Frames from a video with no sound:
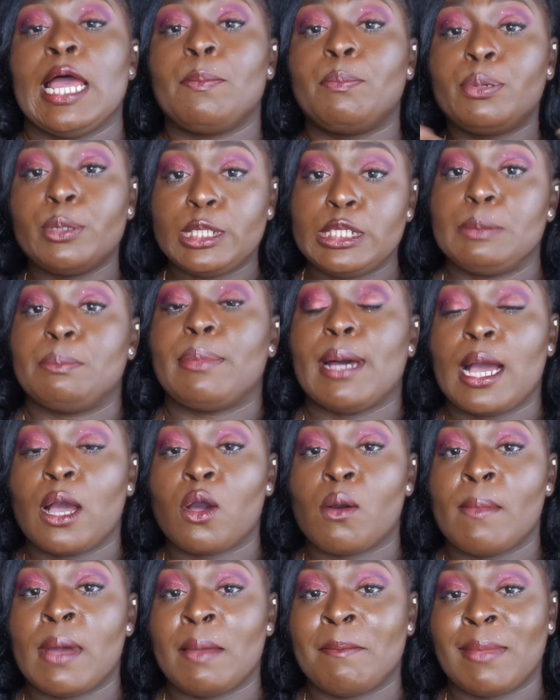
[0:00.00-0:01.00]
I put it
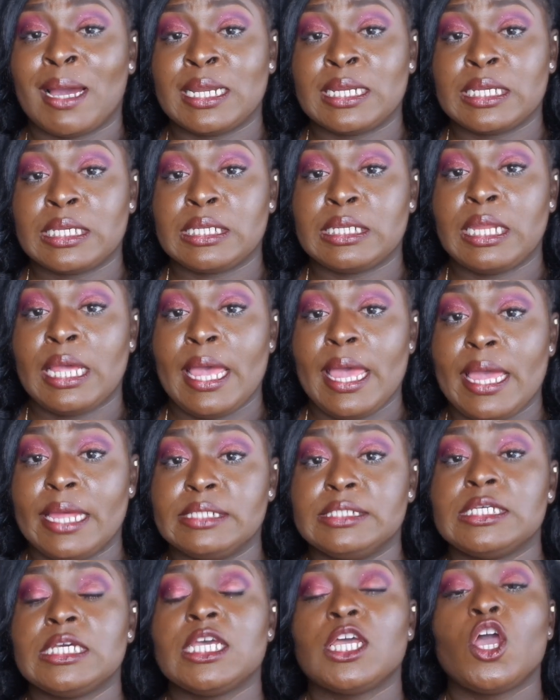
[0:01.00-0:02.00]
back on my mannequin
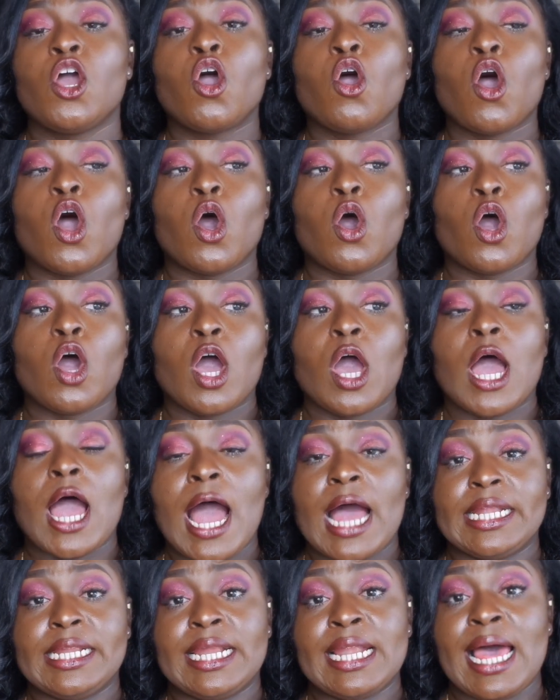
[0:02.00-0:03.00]
head.
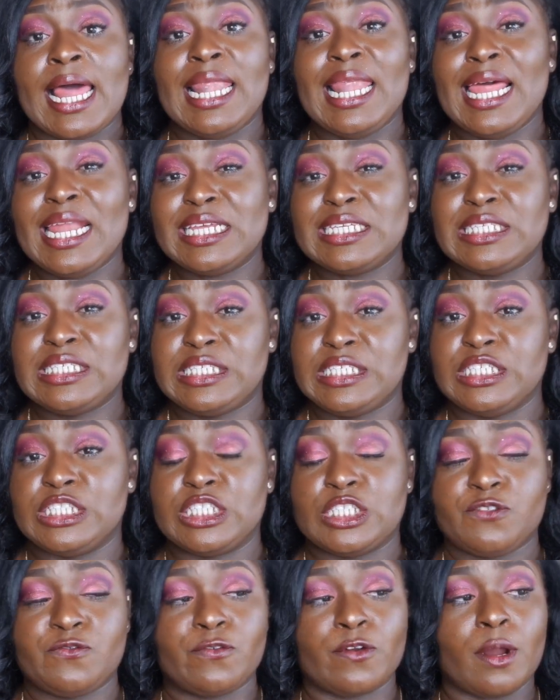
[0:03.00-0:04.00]
And then I let it sit
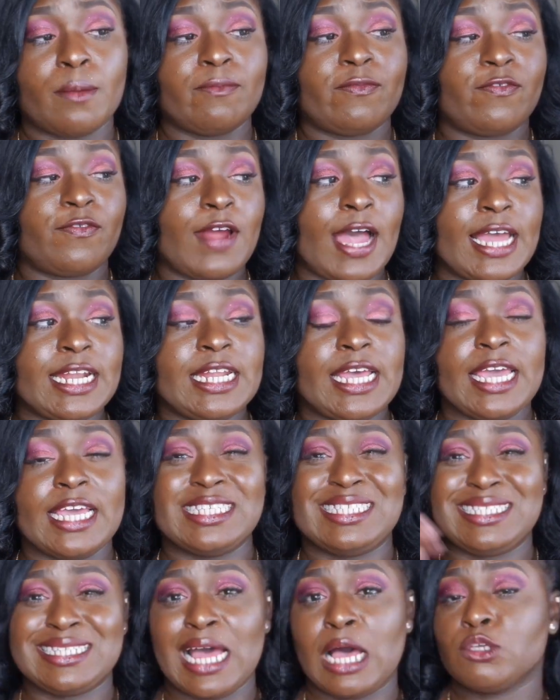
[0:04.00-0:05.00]
from Friday.
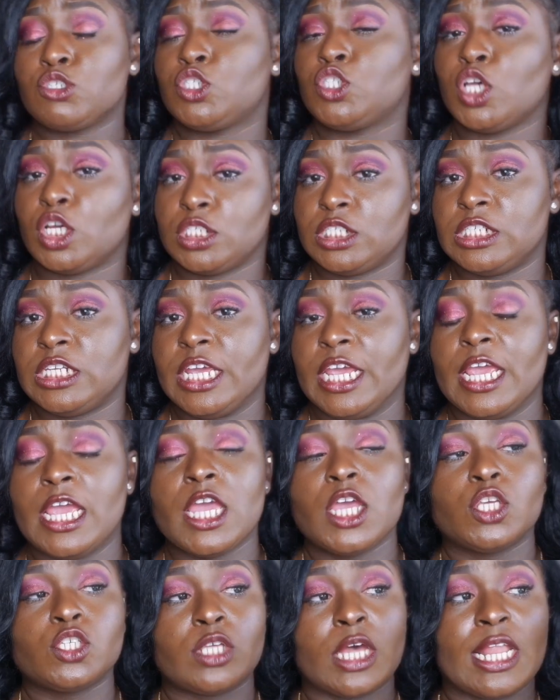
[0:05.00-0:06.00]
It's now Sunday.
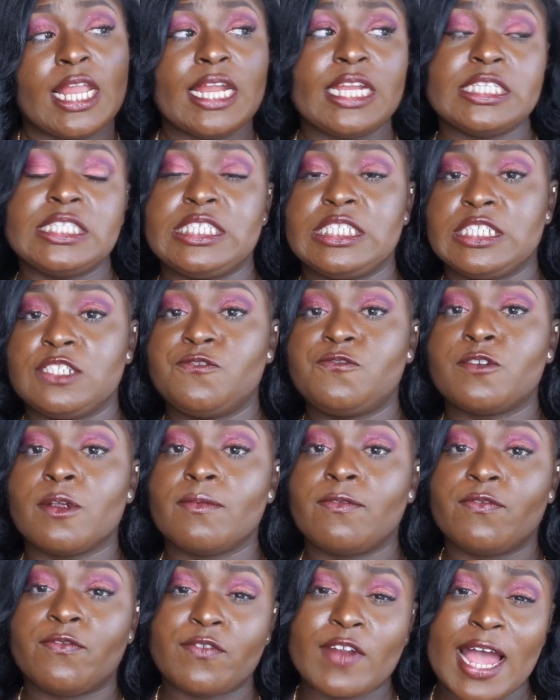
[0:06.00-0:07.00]
So I let it sit
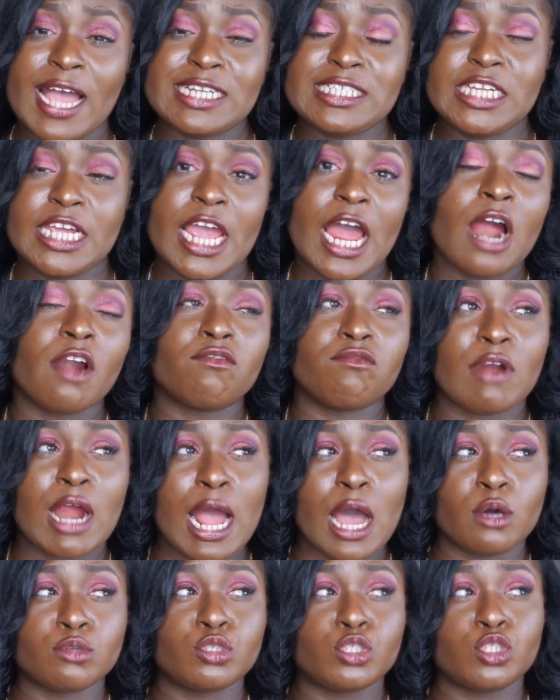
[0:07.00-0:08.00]
from Friday
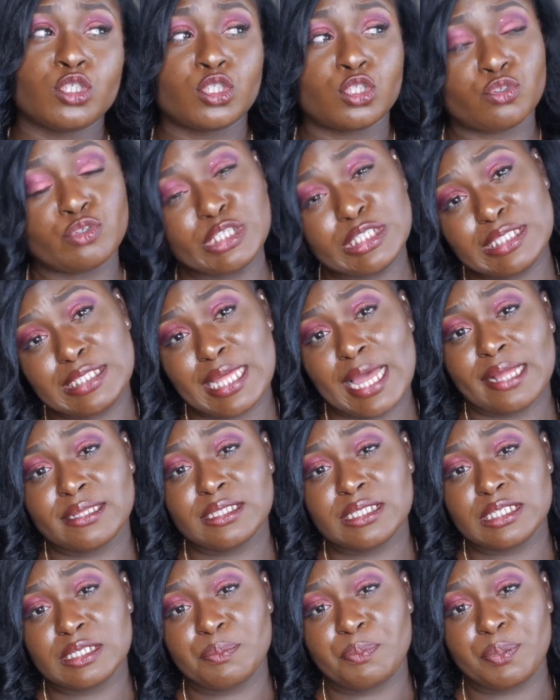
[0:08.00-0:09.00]
around
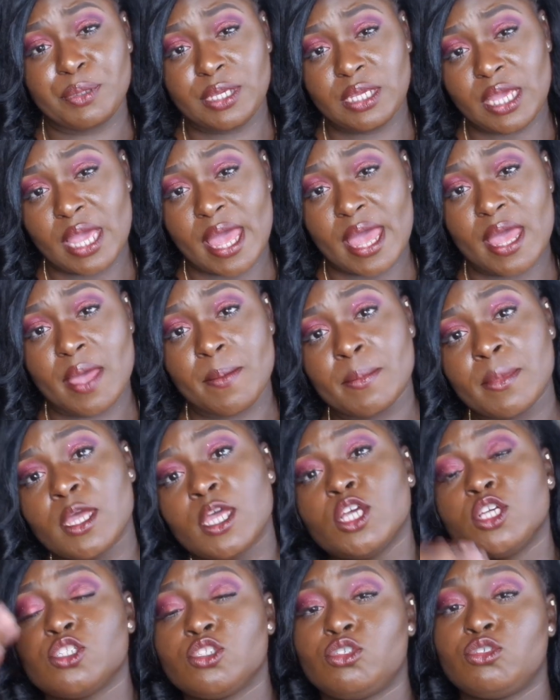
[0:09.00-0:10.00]
3:30 p.m.
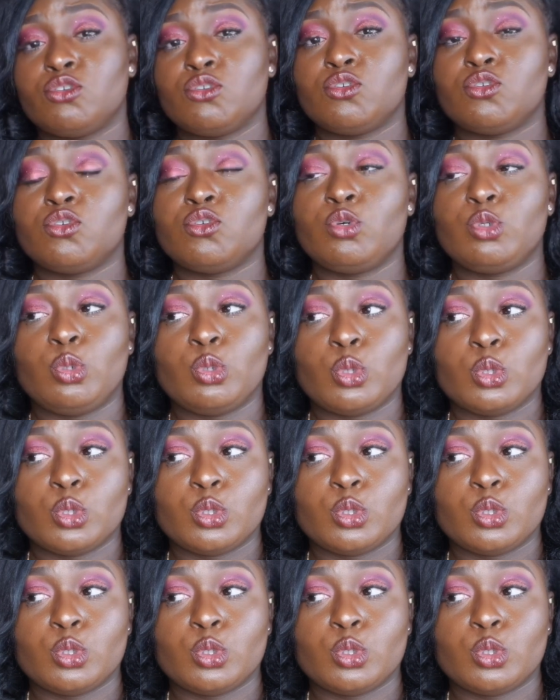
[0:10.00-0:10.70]
to